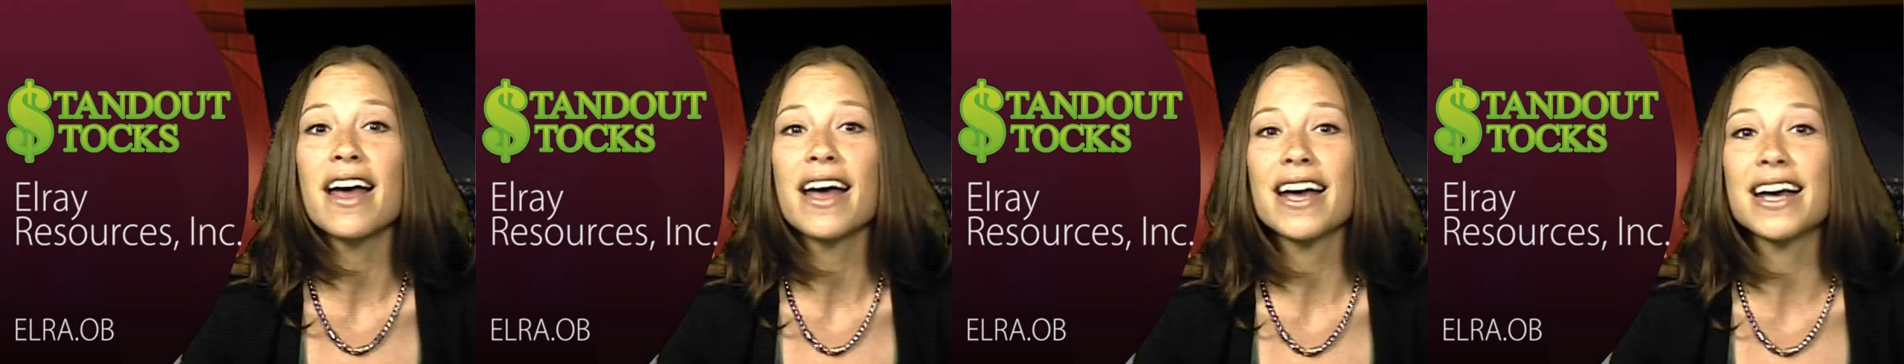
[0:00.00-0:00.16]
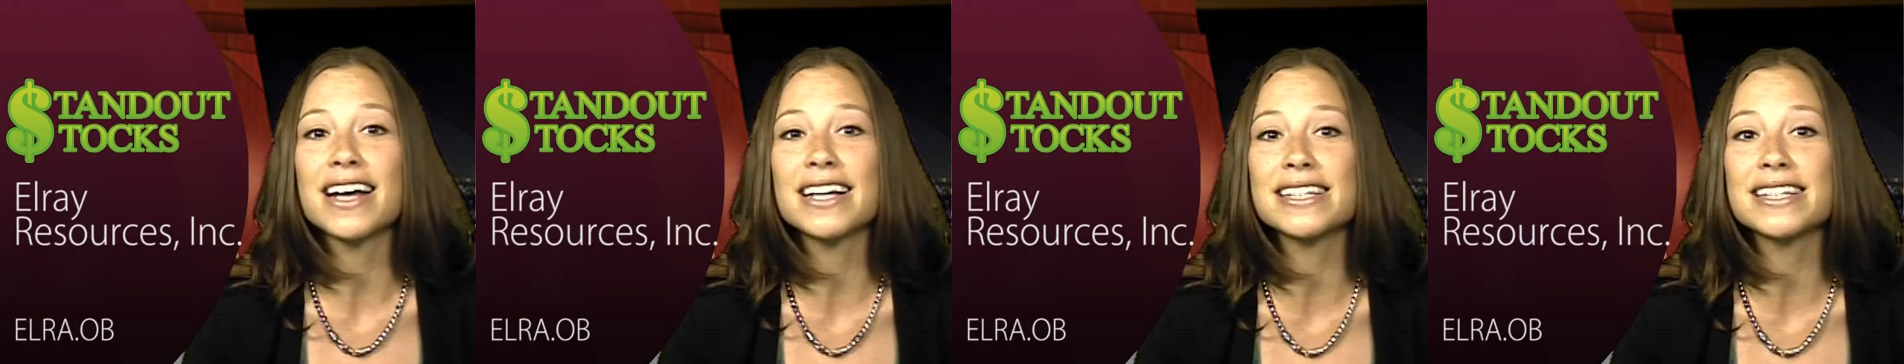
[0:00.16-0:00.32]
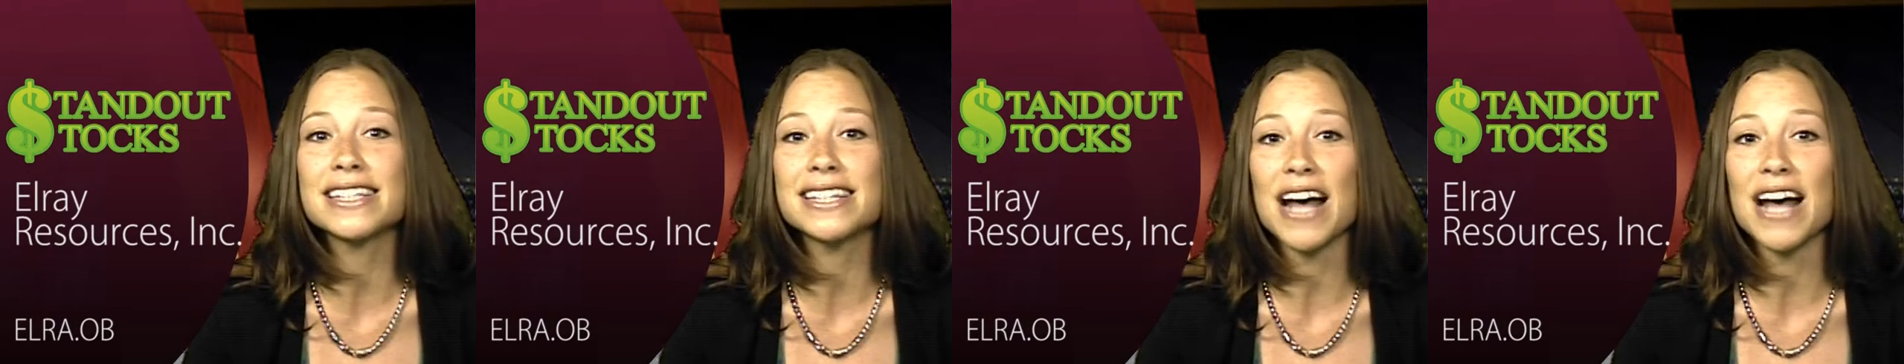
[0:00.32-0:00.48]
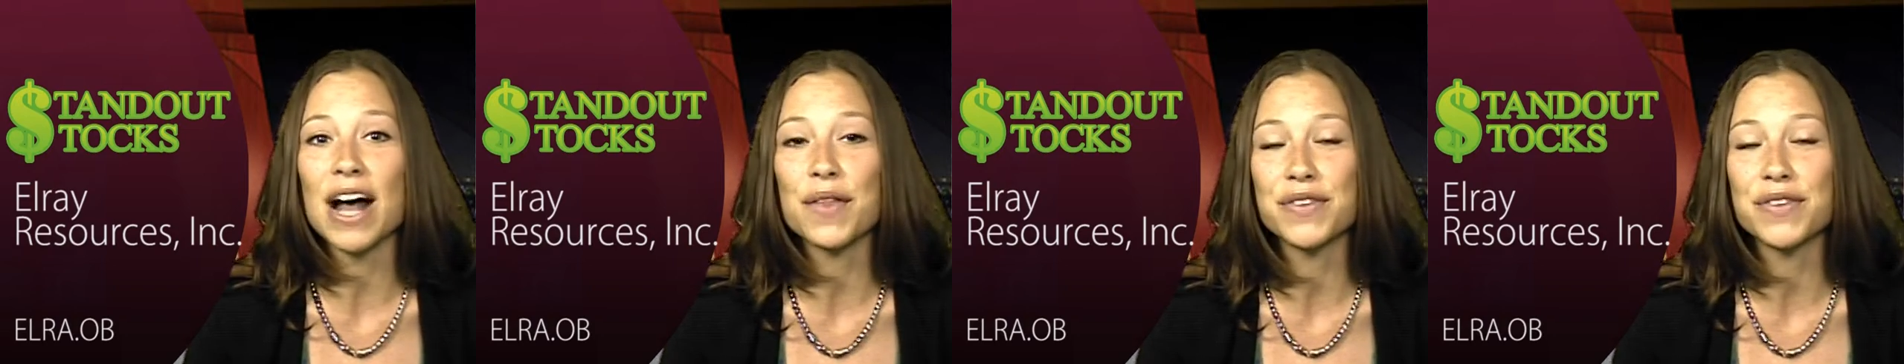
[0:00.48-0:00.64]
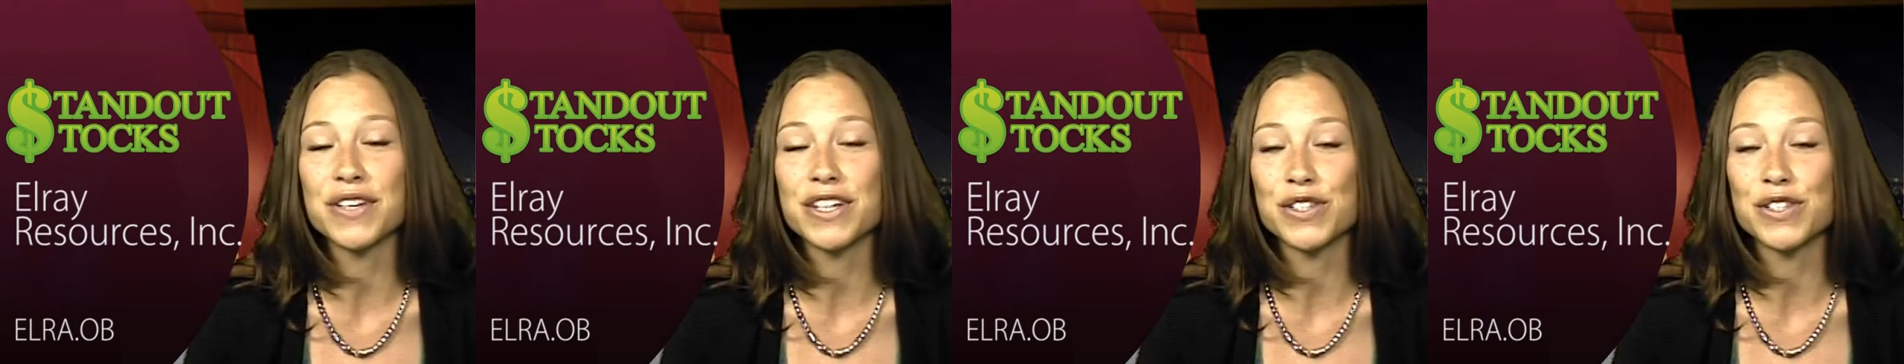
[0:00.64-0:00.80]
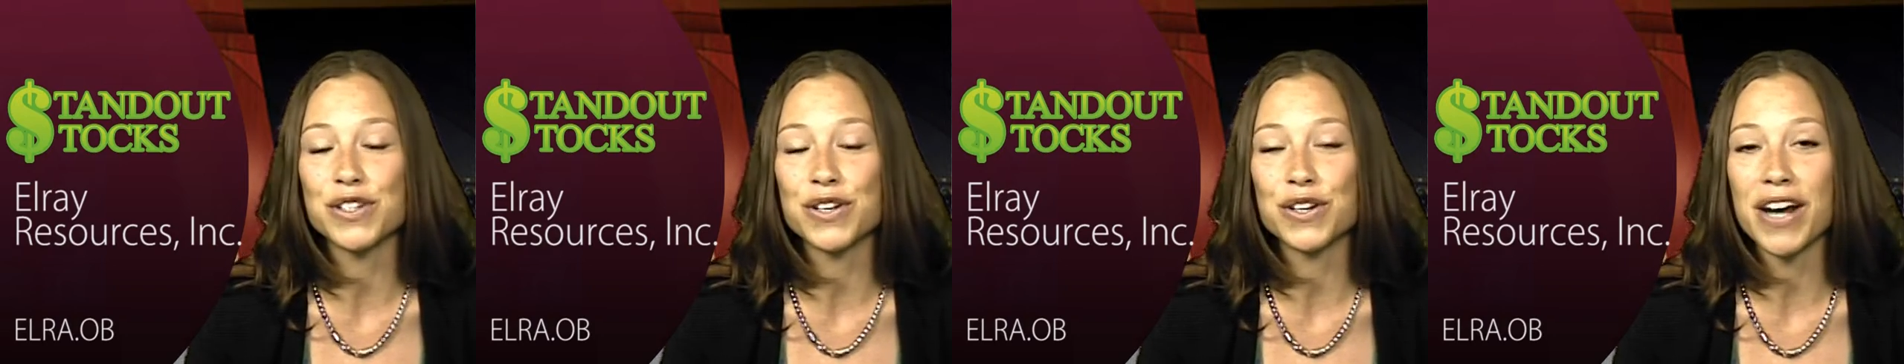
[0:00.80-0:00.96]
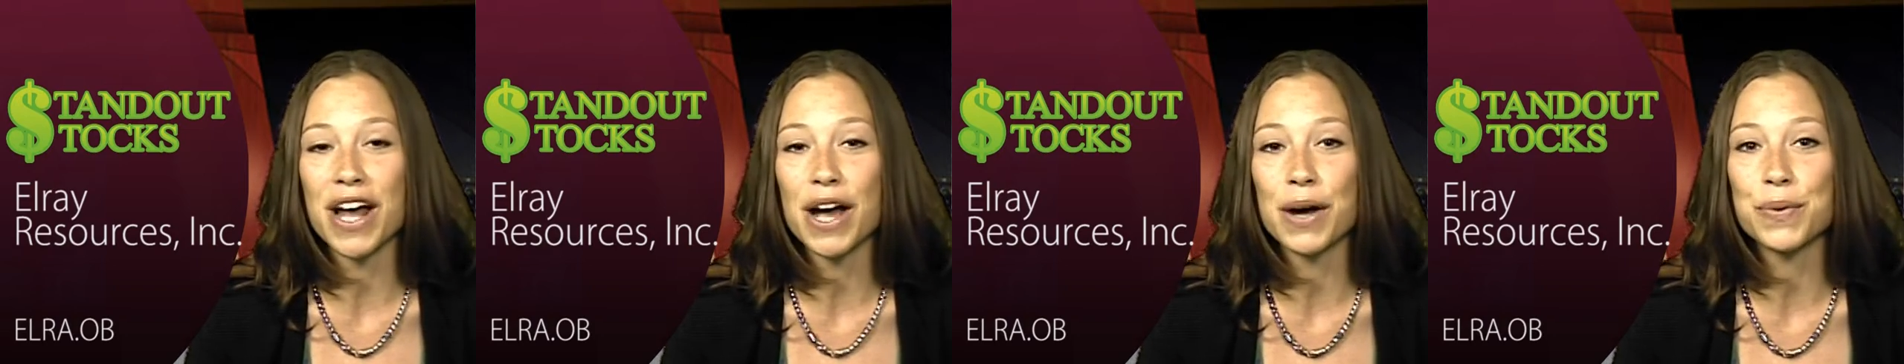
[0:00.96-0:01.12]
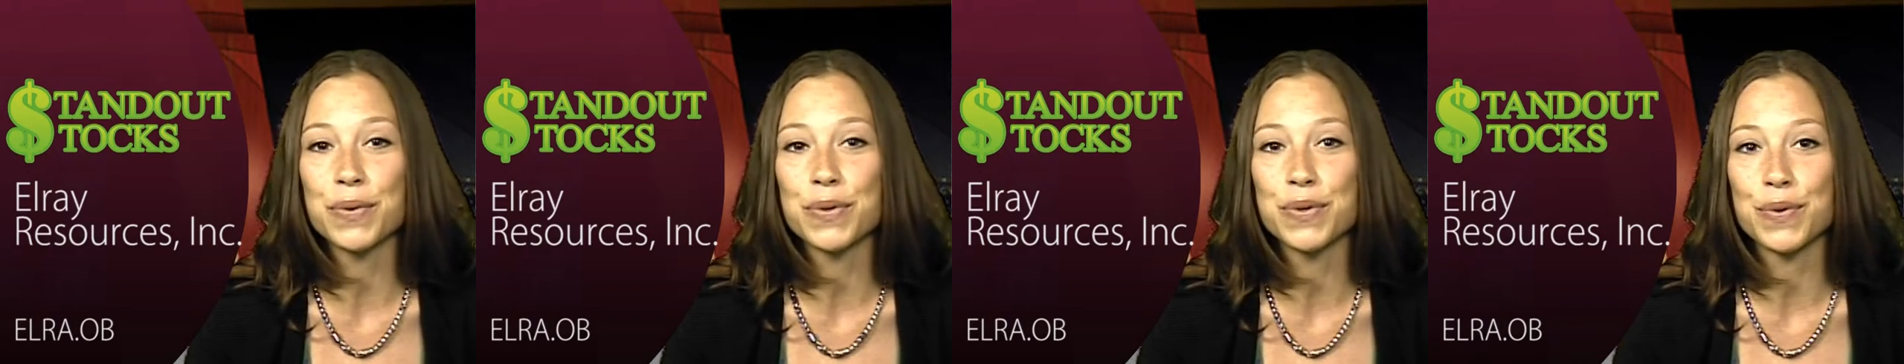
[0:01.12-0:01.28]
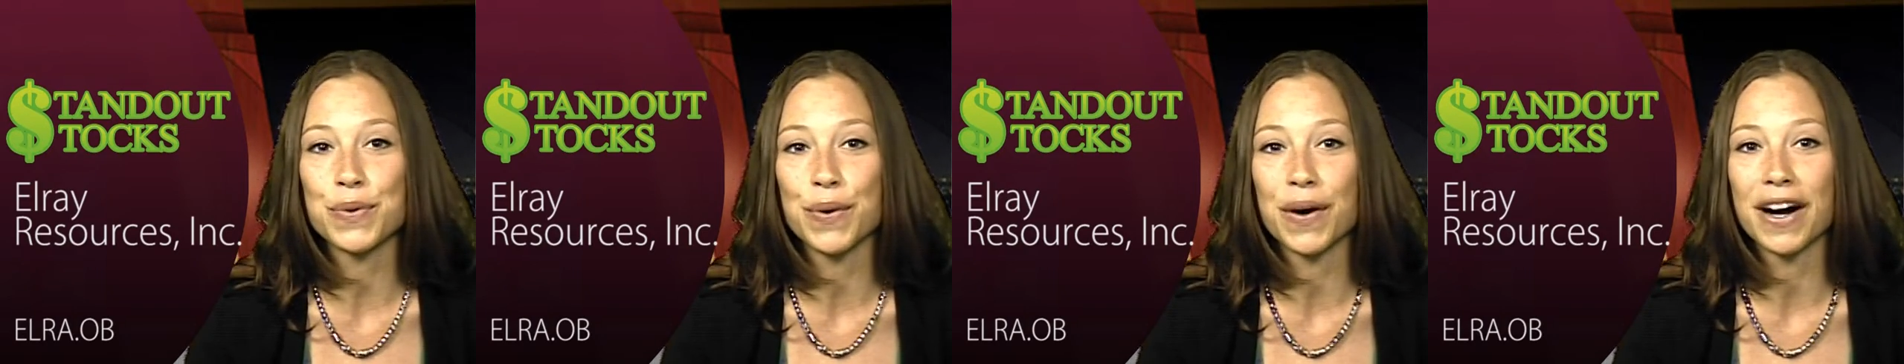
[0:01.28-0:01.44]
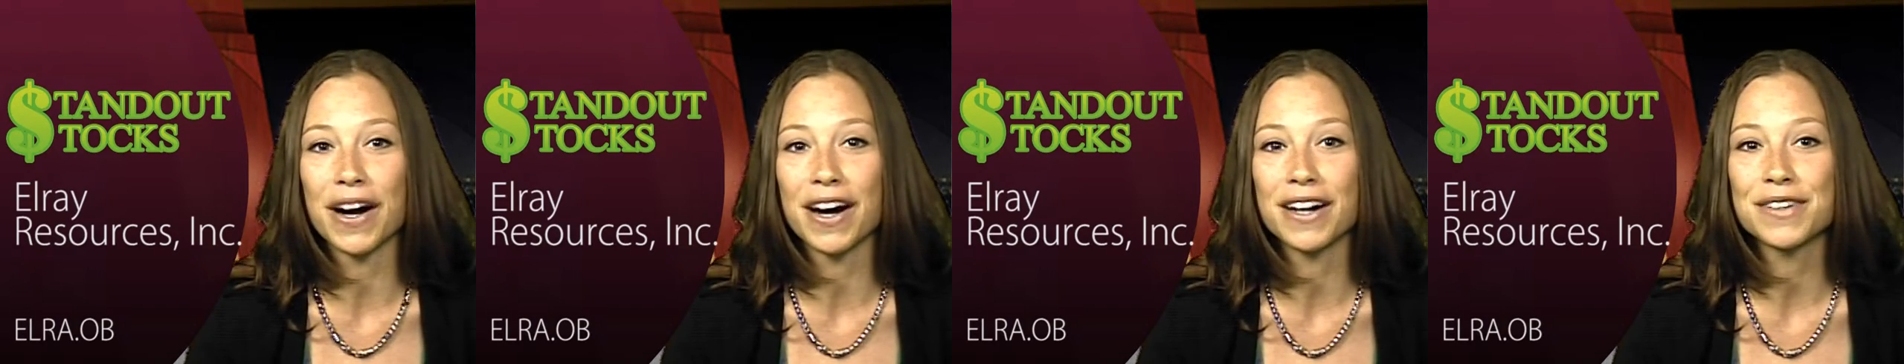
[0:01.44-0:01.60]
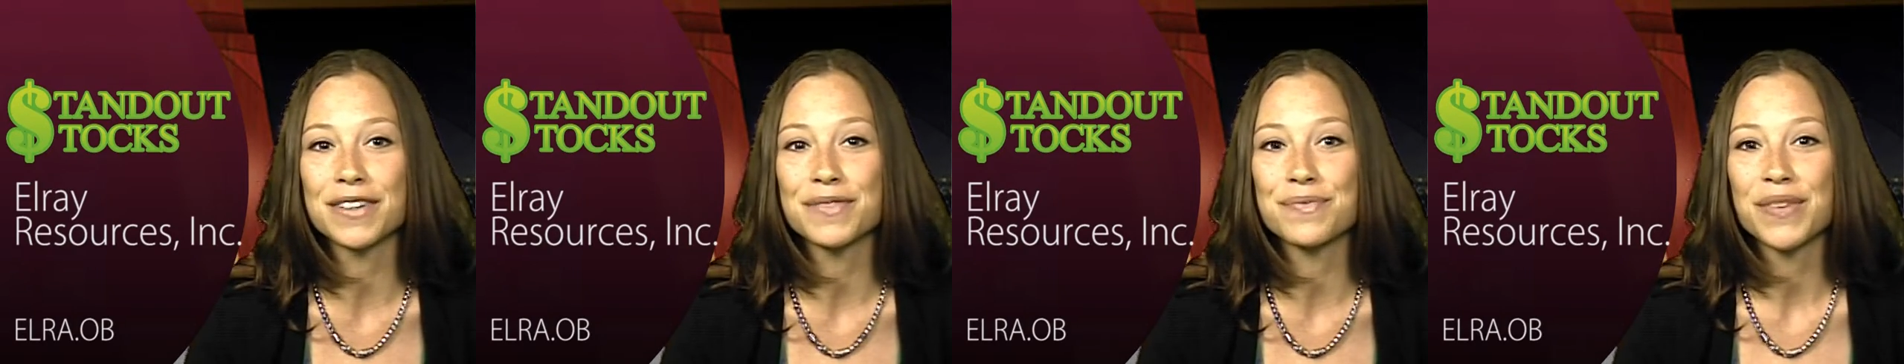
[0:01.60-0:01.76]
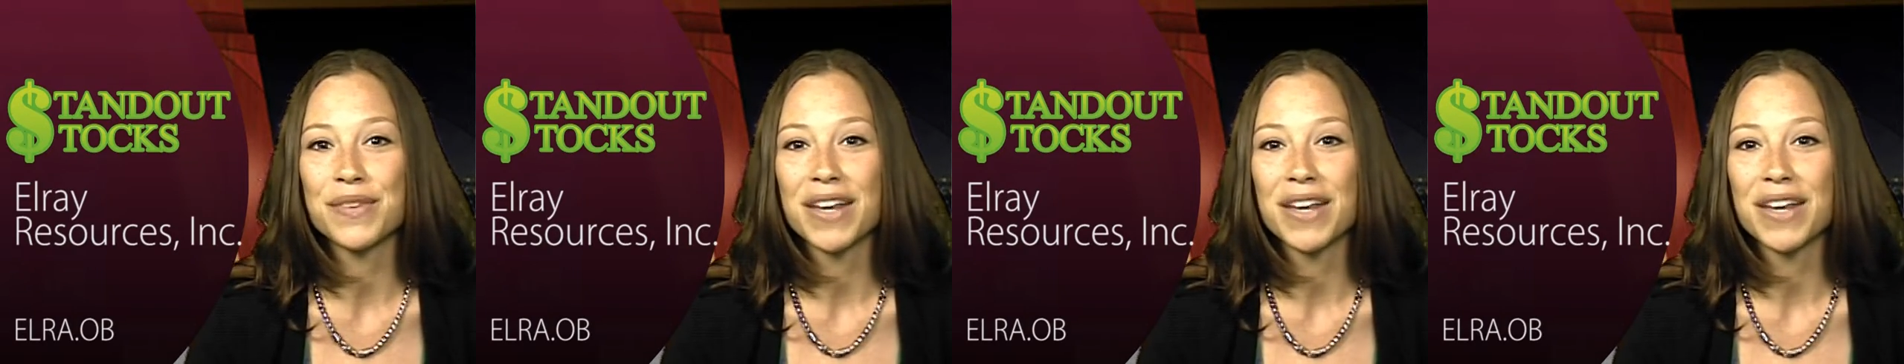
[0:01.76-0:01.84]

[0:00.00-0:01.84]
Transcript: in southeastern Ecuador.